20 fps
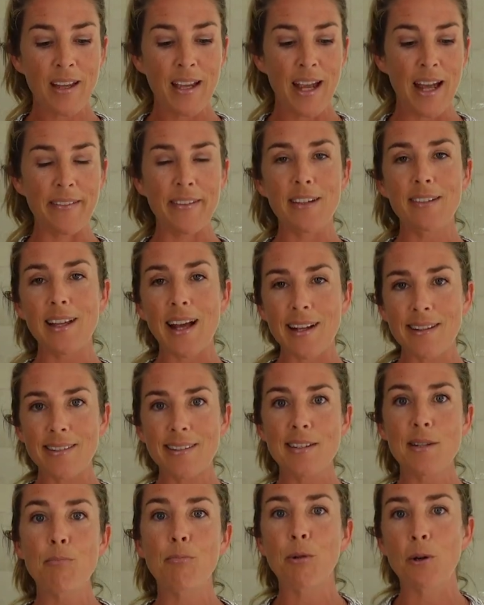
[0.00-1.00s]
And then
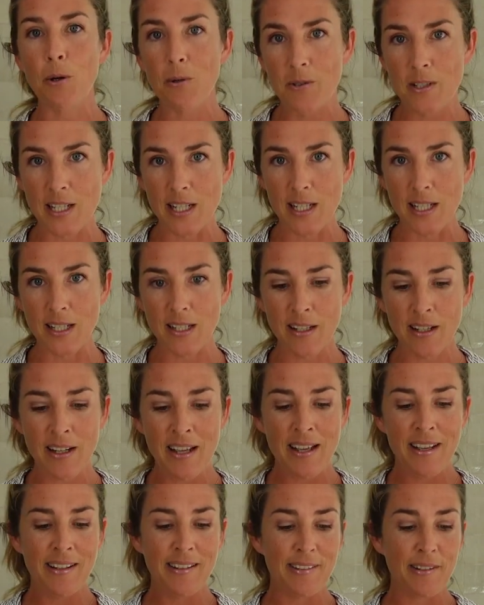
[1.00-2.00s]
lastly, protein.
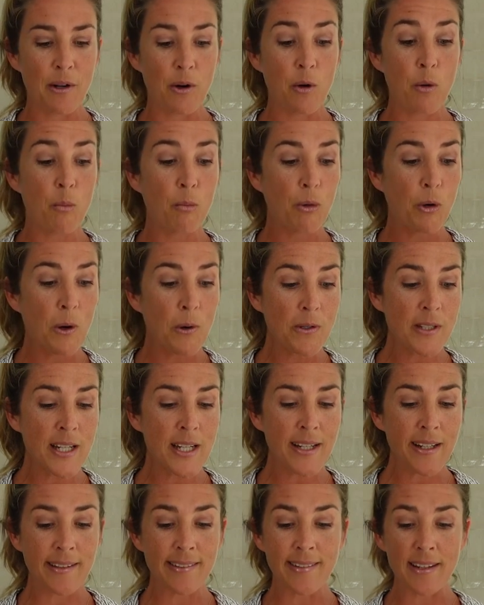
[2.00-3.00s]
So
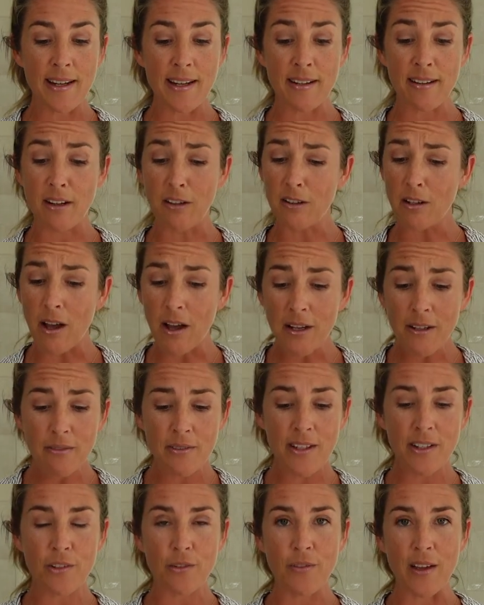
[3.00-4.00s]
protein is in a lot of
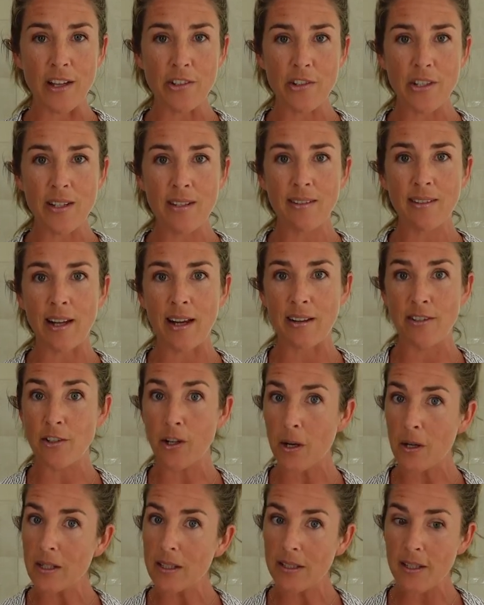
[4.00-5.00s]
these veggies and
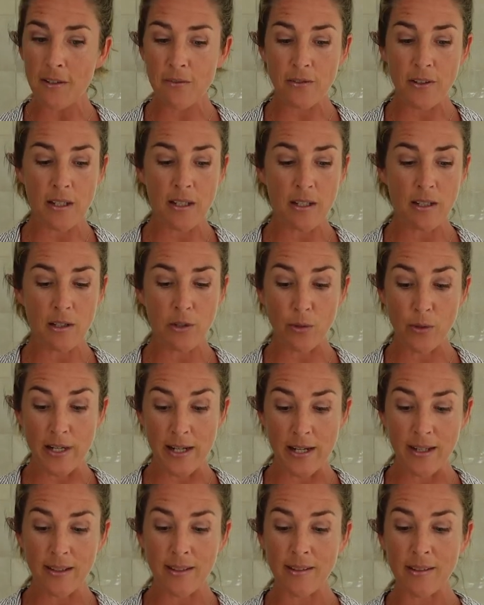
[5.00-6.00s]
dark leafy
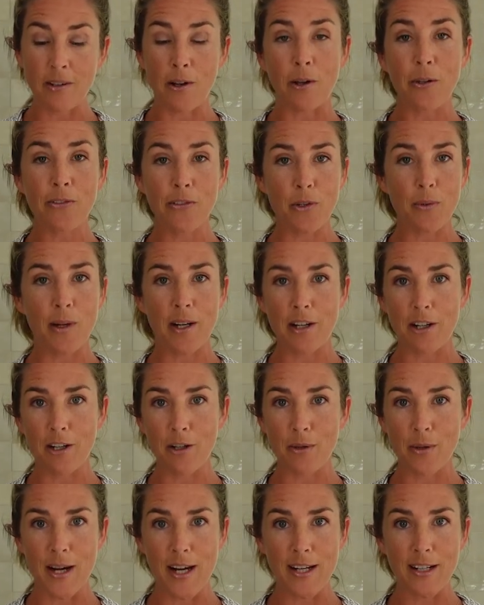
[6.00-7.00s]
greens, and also in our
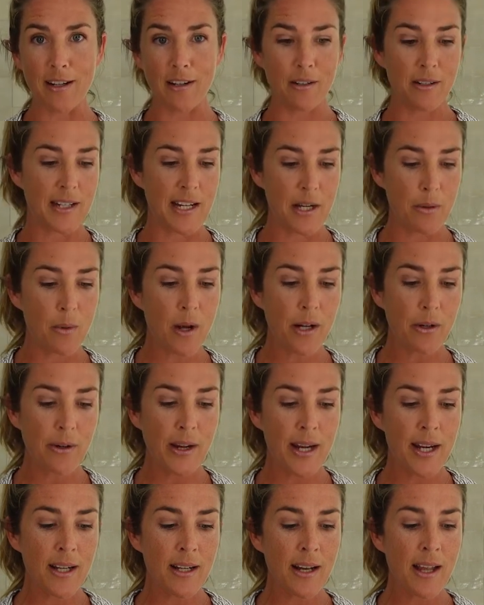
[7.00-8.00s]
grain and our quinoa
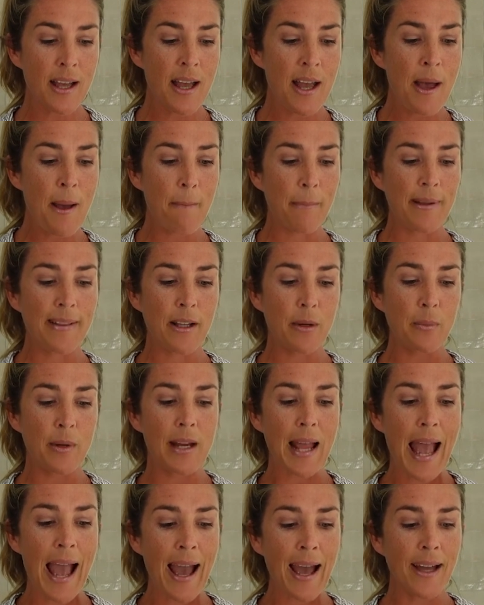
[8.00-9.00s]
grain. But then we
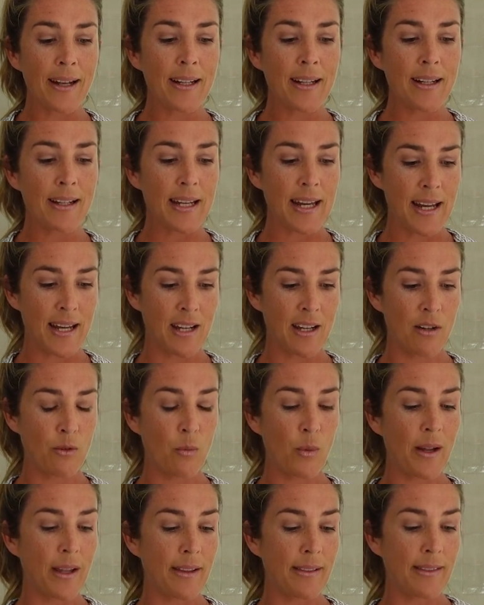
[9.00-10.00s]
add it in
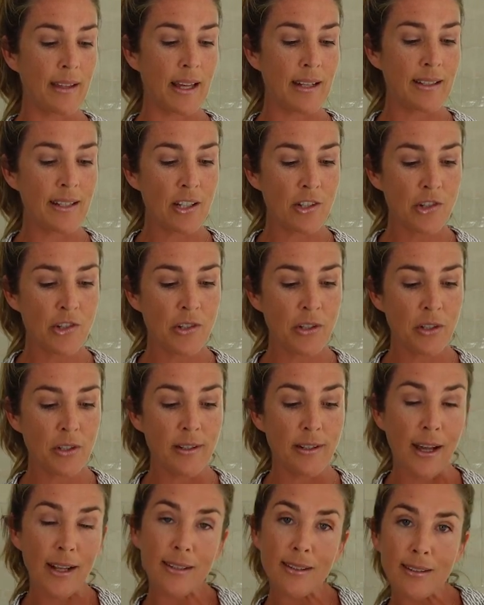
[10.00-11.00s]
with additional
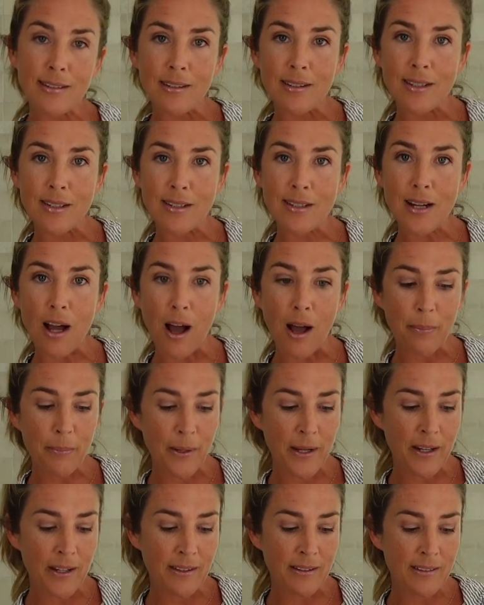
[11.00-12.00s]
nut and seed
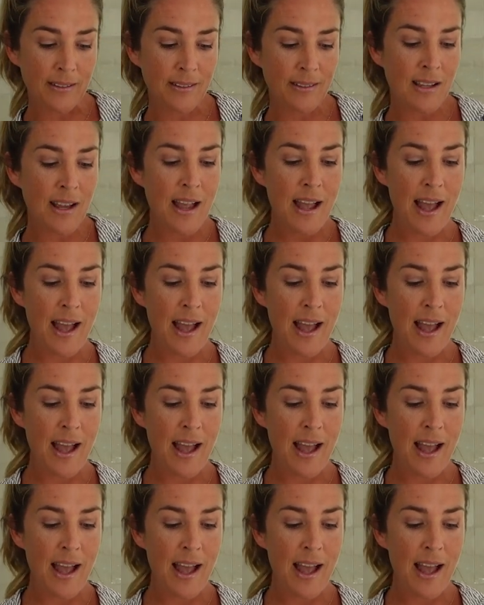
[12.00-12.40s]
toppings.